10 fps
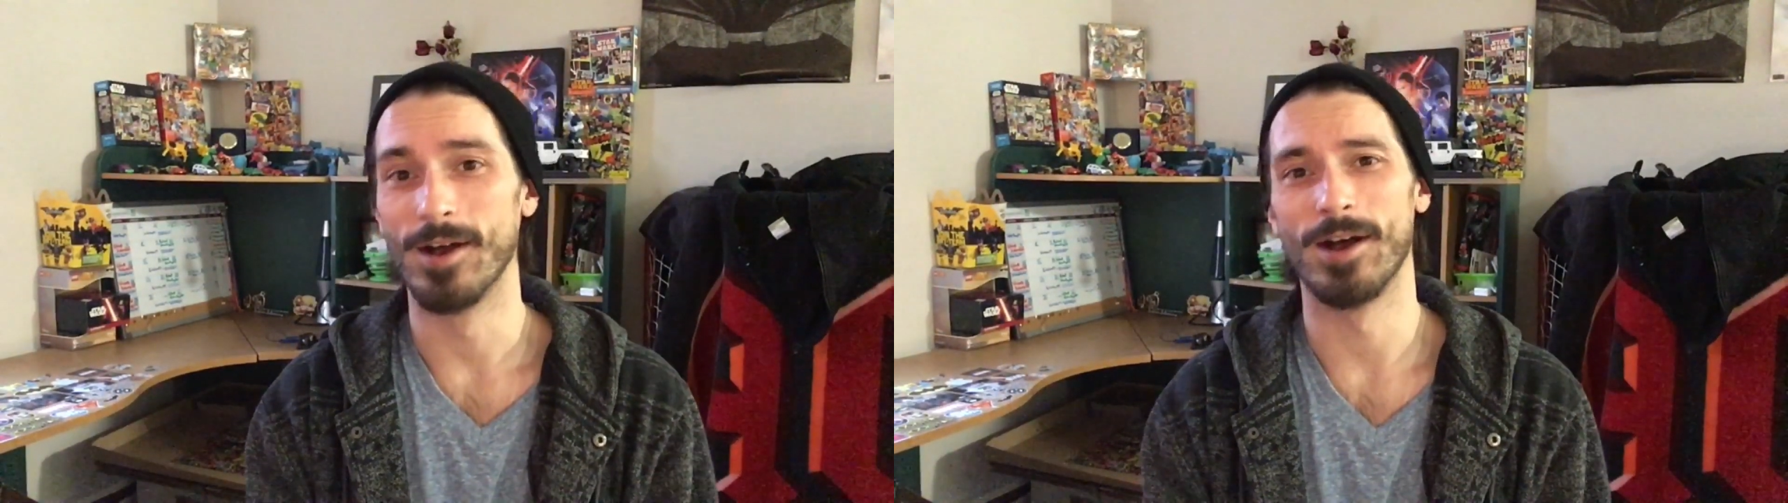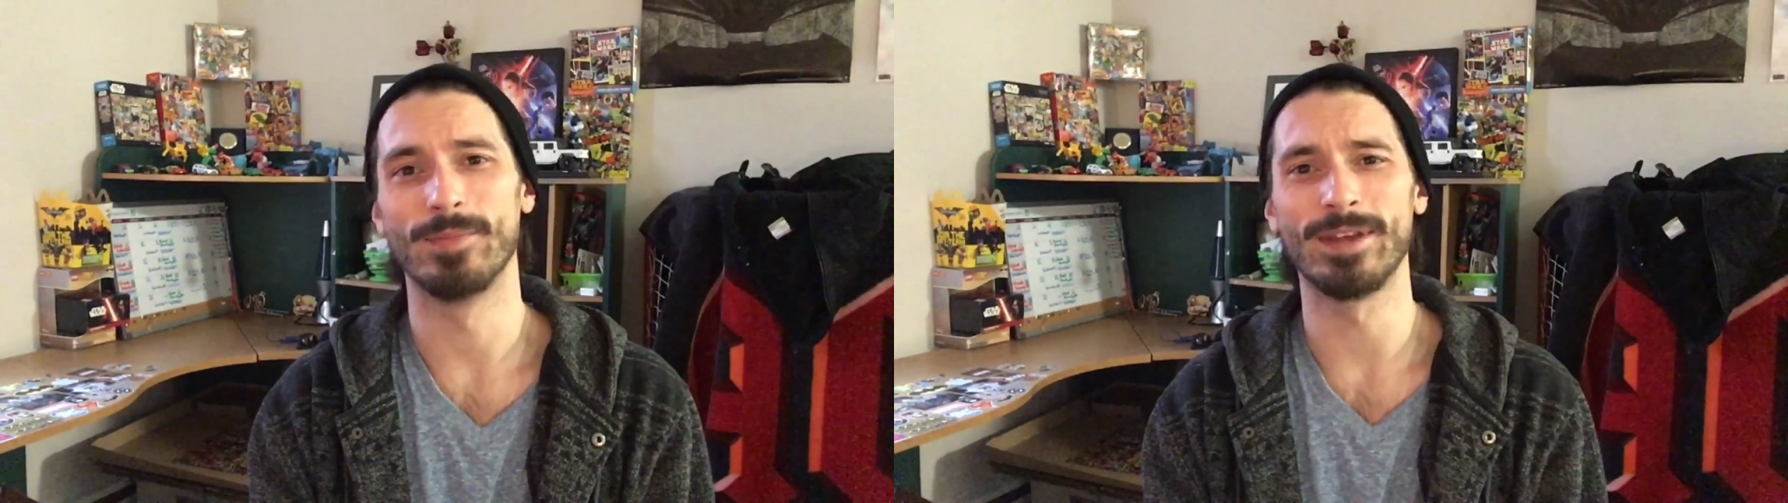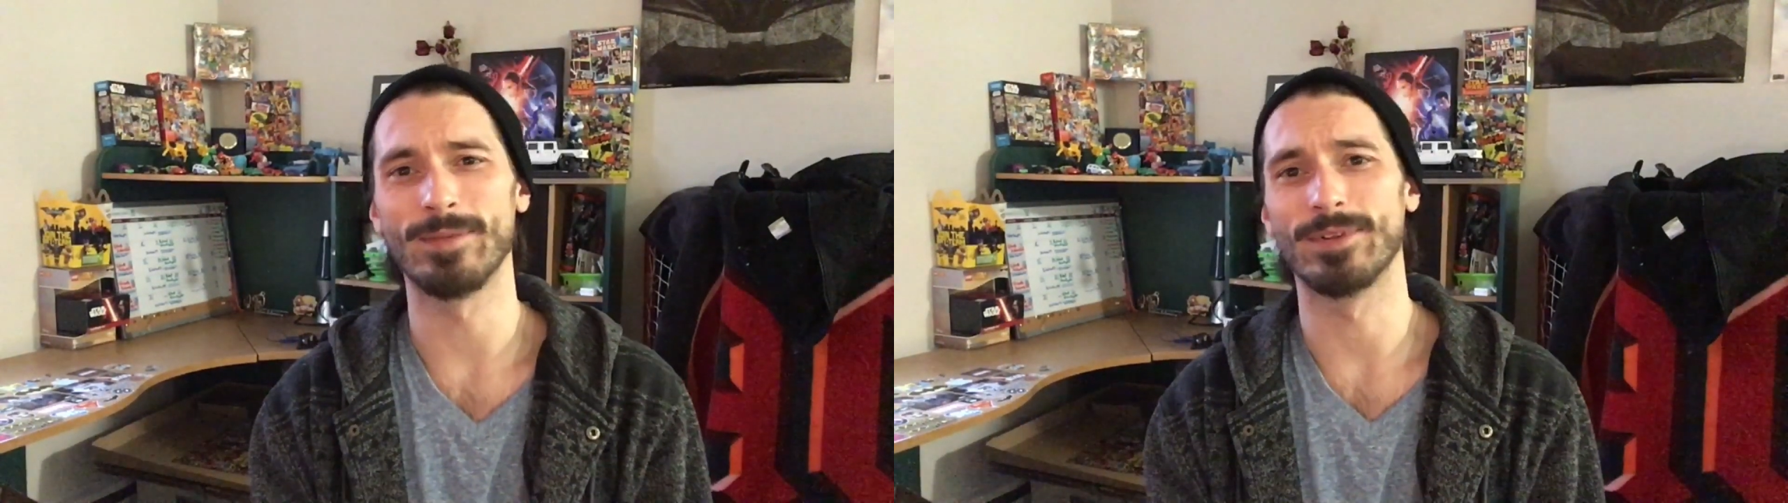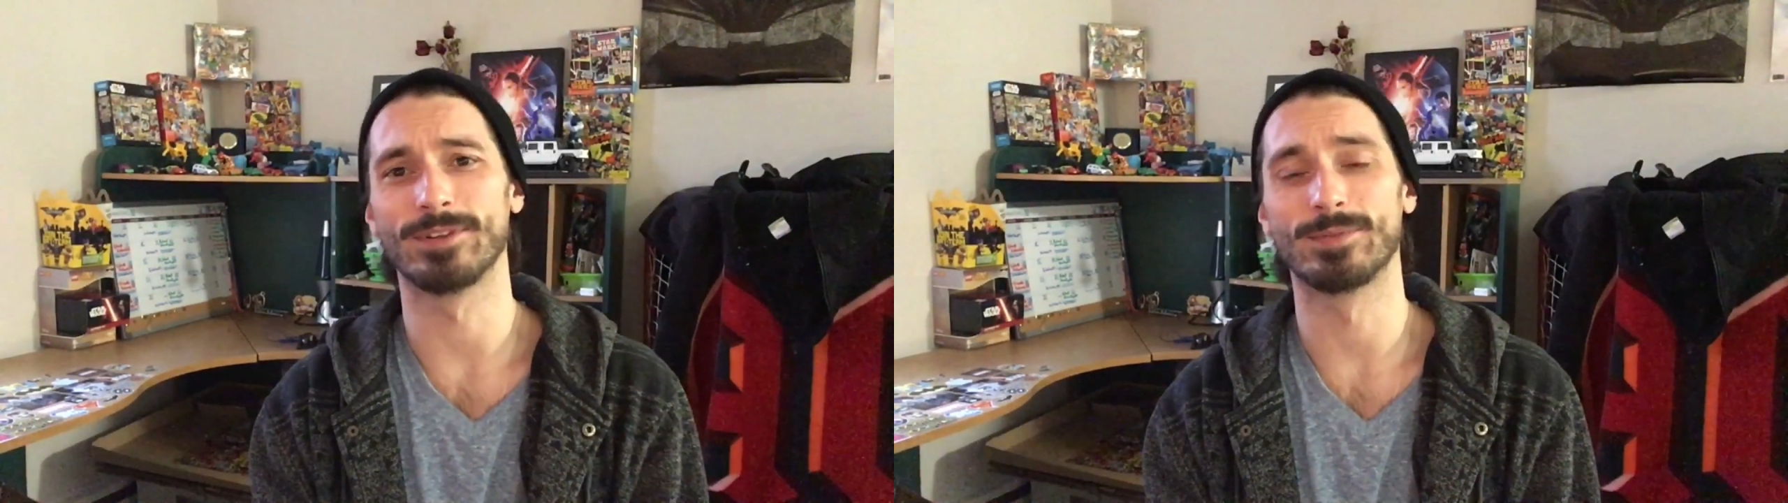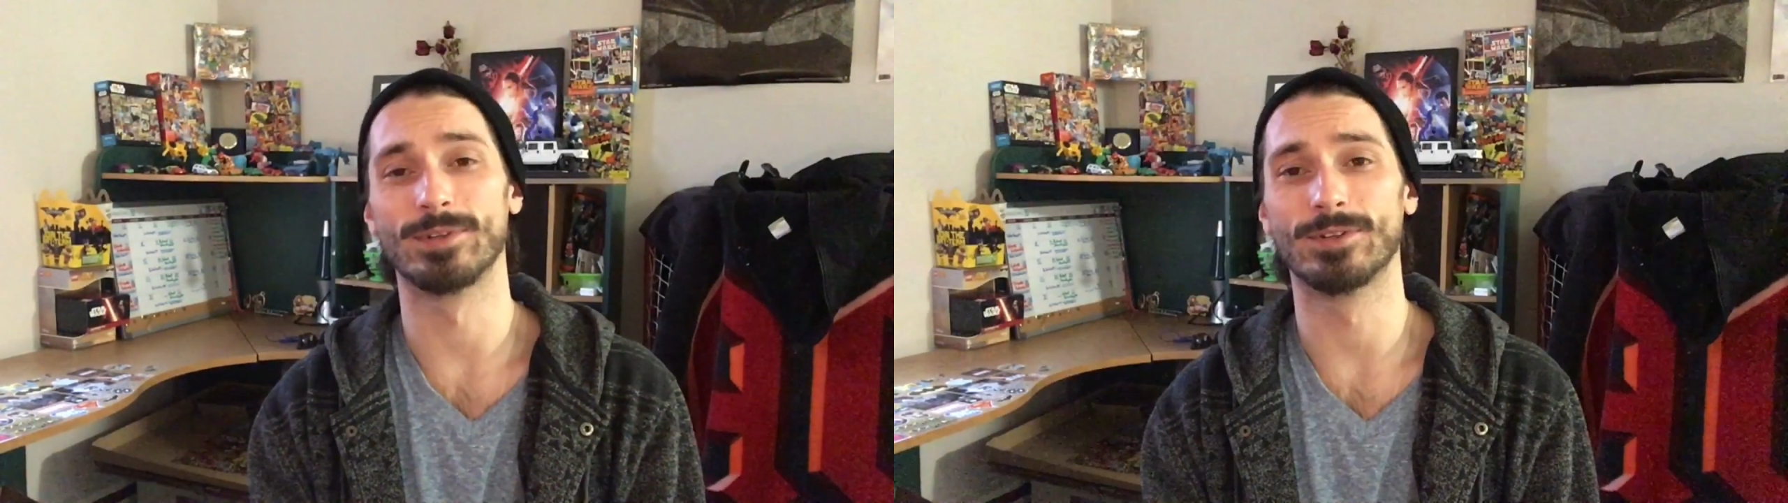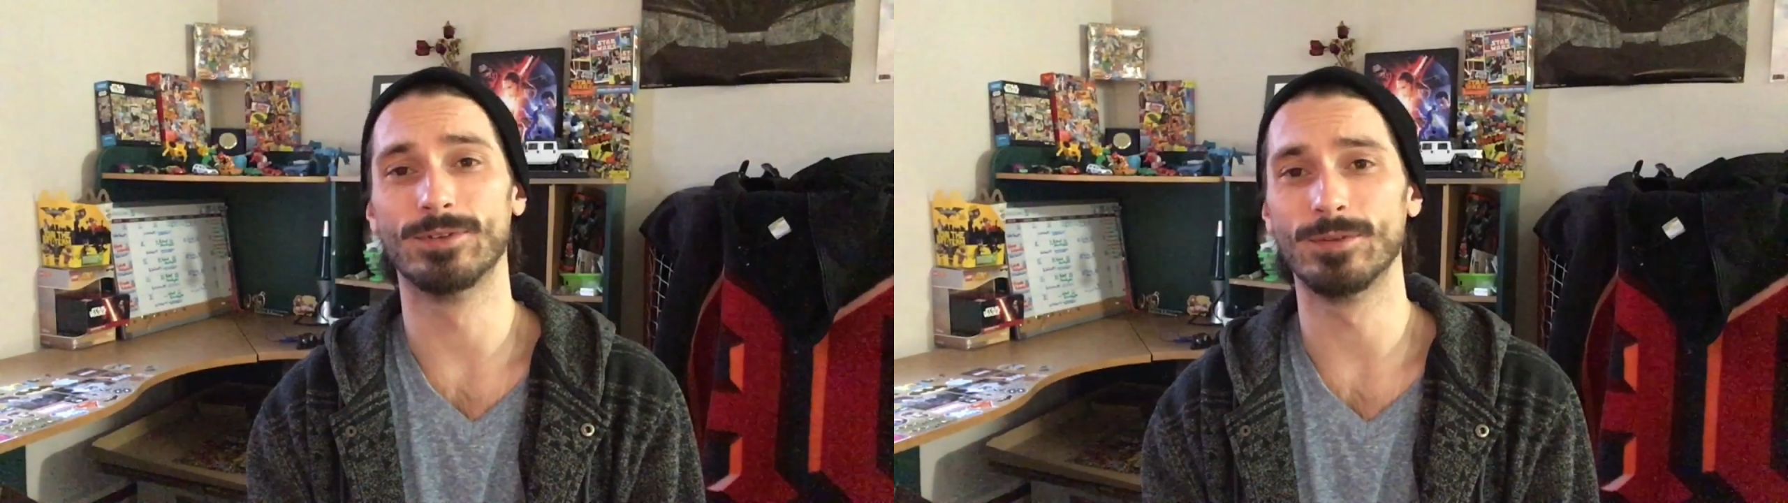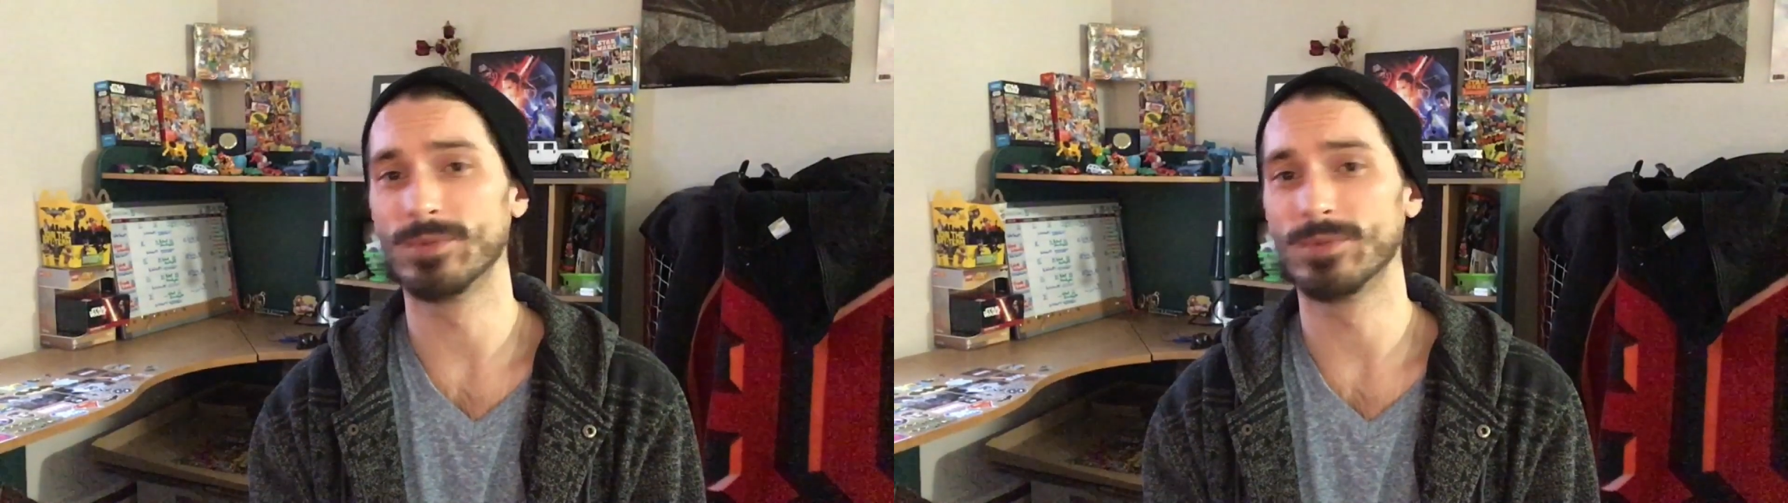uh, but yeah, it looked pretty cool.